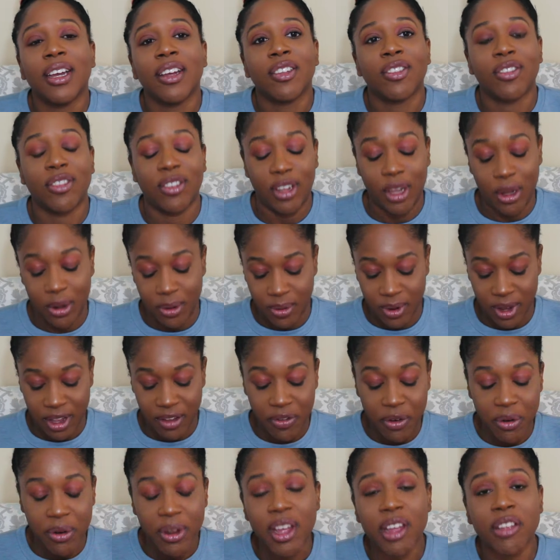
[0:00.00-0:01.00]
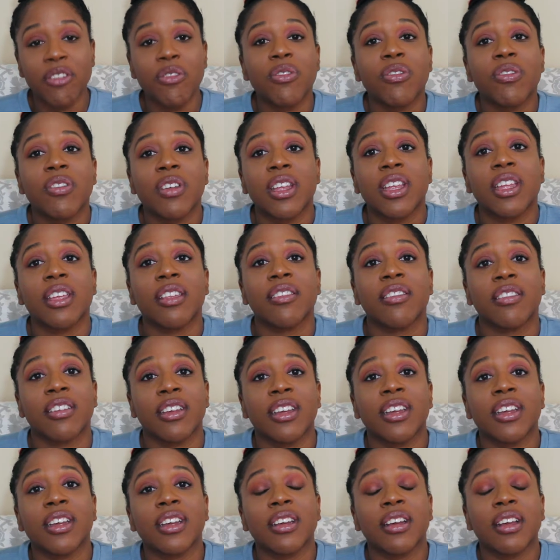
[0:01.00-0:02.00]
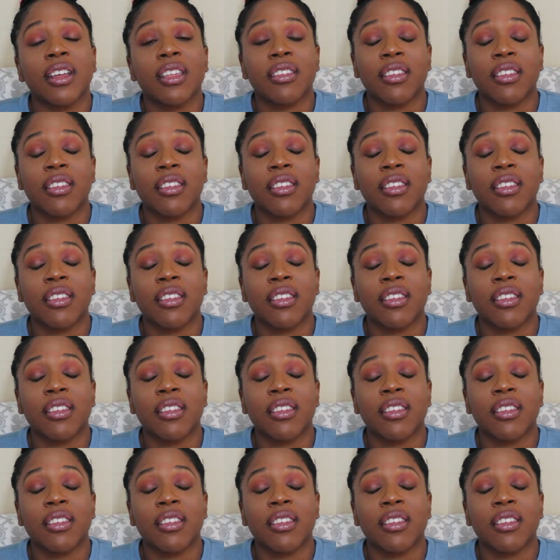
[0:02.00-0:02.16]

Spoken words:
So if you're interested in seeing